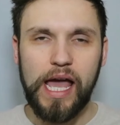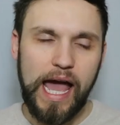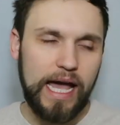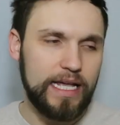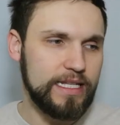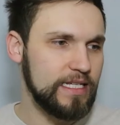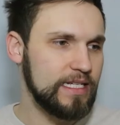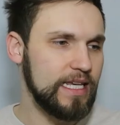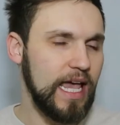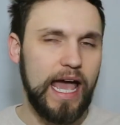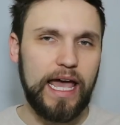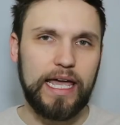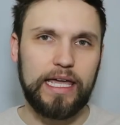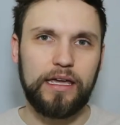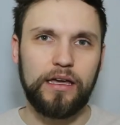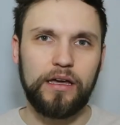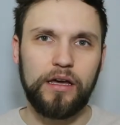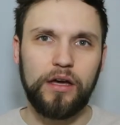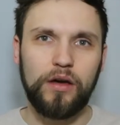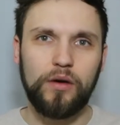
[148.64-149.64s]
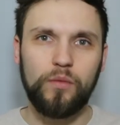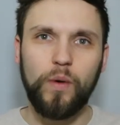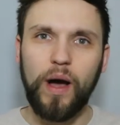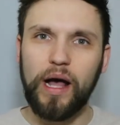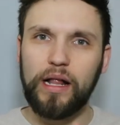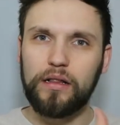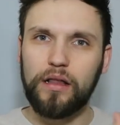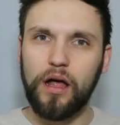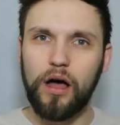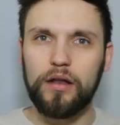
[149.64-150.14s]
and say,
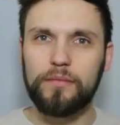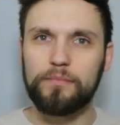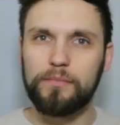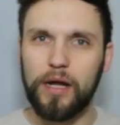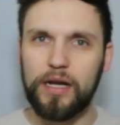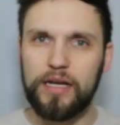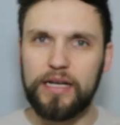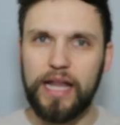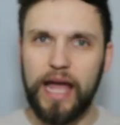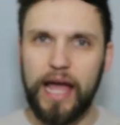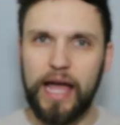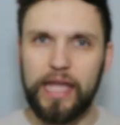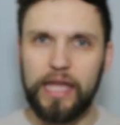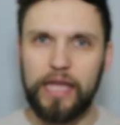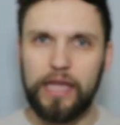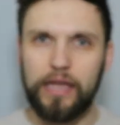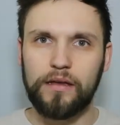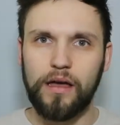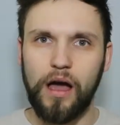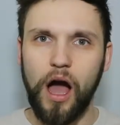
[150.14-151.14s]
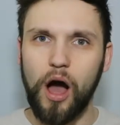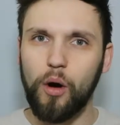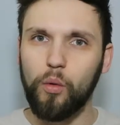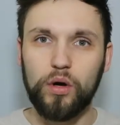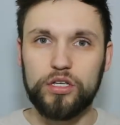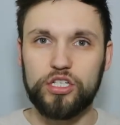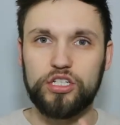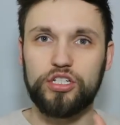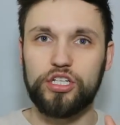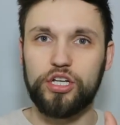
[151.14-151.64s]
well, on Monday, I
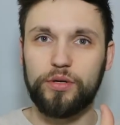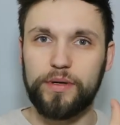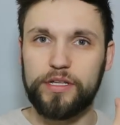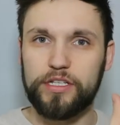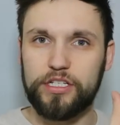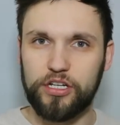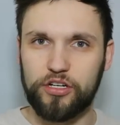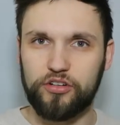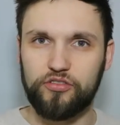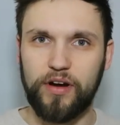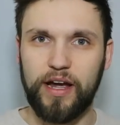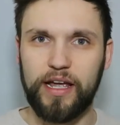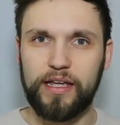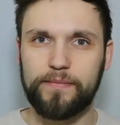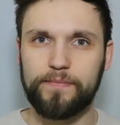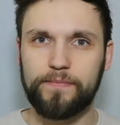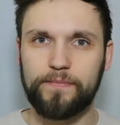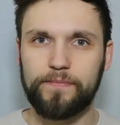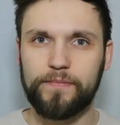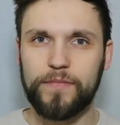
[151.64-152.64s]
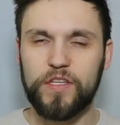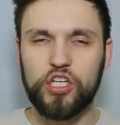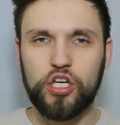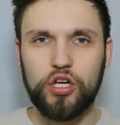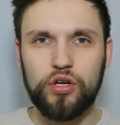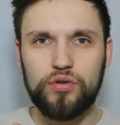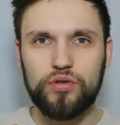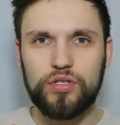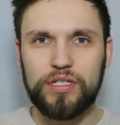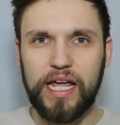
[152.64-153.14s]
wasn't doing so great.
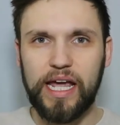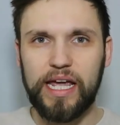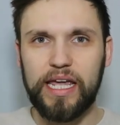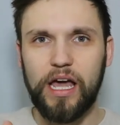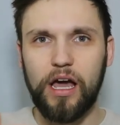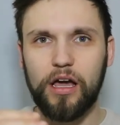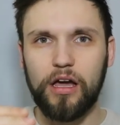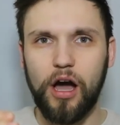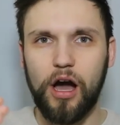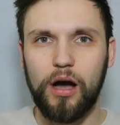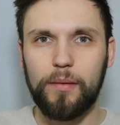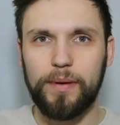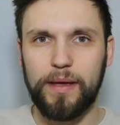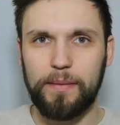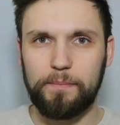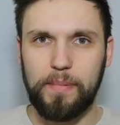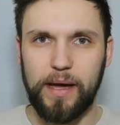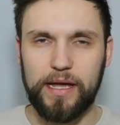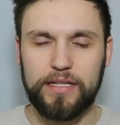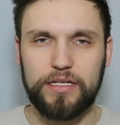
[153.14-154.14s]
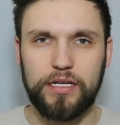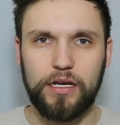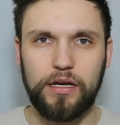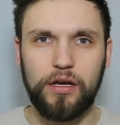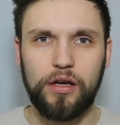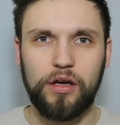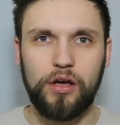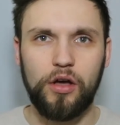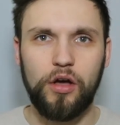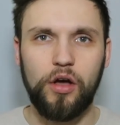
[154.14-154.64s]
Tuesday, I got a bit
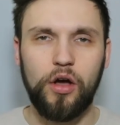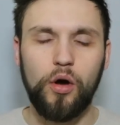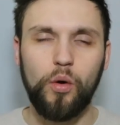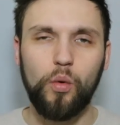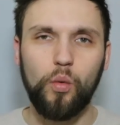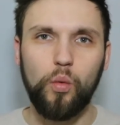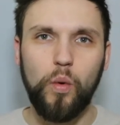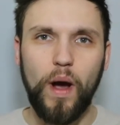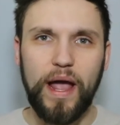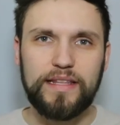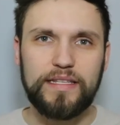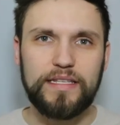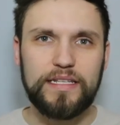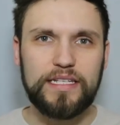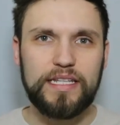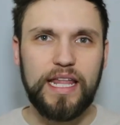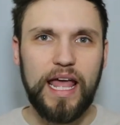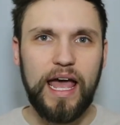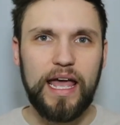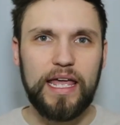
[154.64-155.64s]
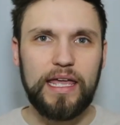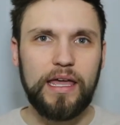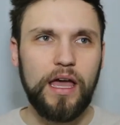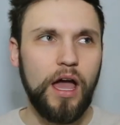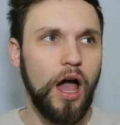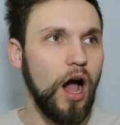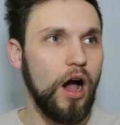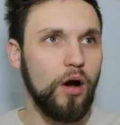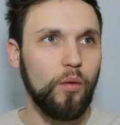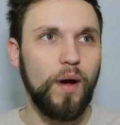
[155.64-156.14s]
better. Wednesday,
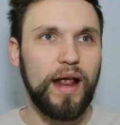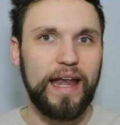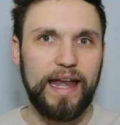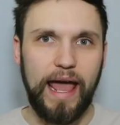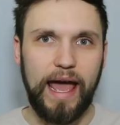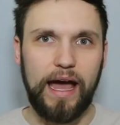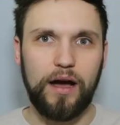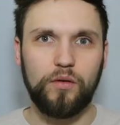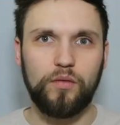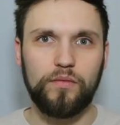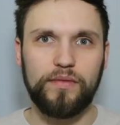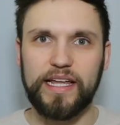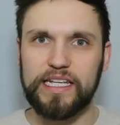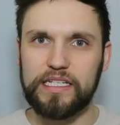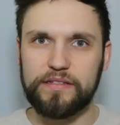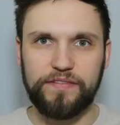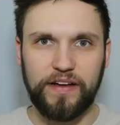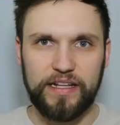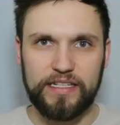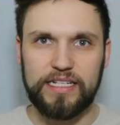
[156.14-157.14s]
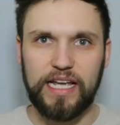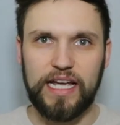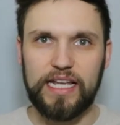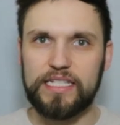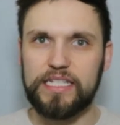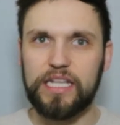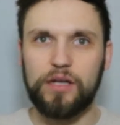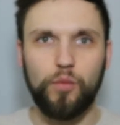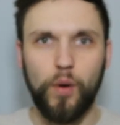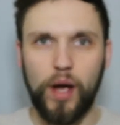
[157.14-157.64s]
I went out. That's
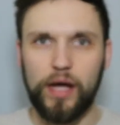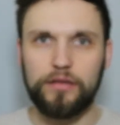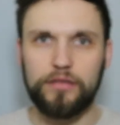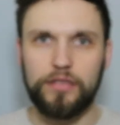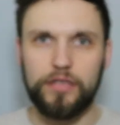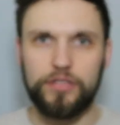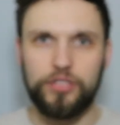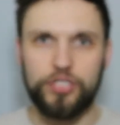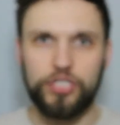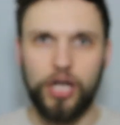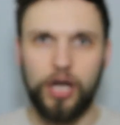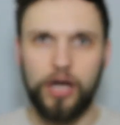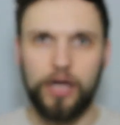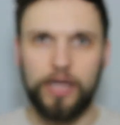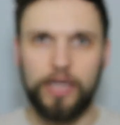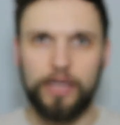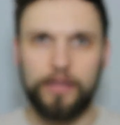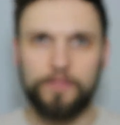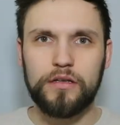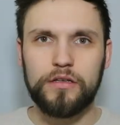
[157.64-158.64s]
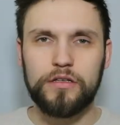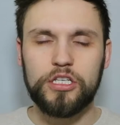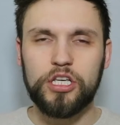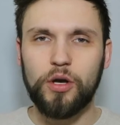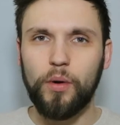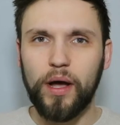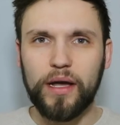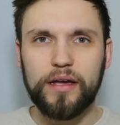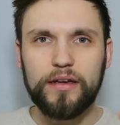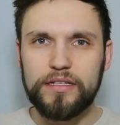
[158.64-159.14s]
fantastic. Well done, Charlie.
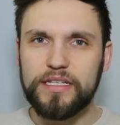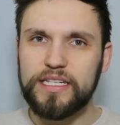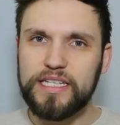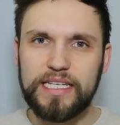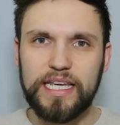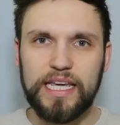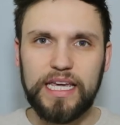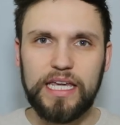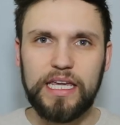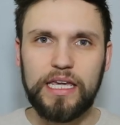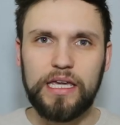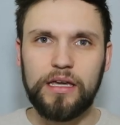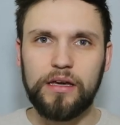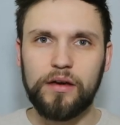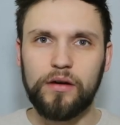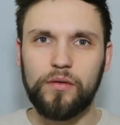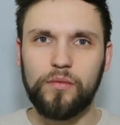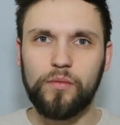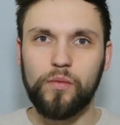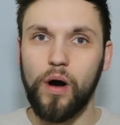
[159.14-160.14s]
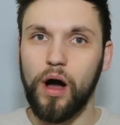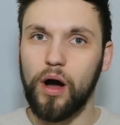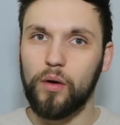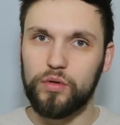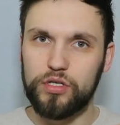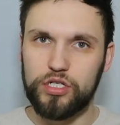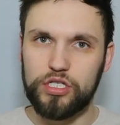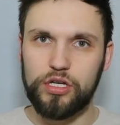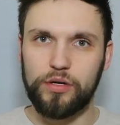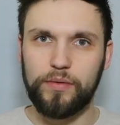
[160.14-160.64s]
So I could see what I
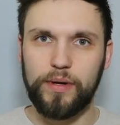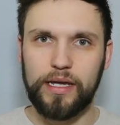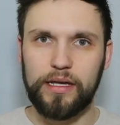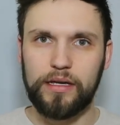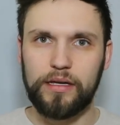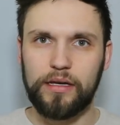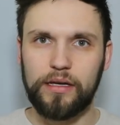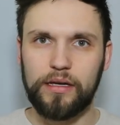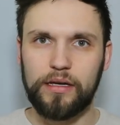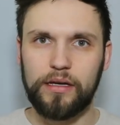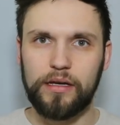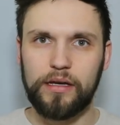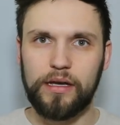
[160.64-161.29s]
was doing,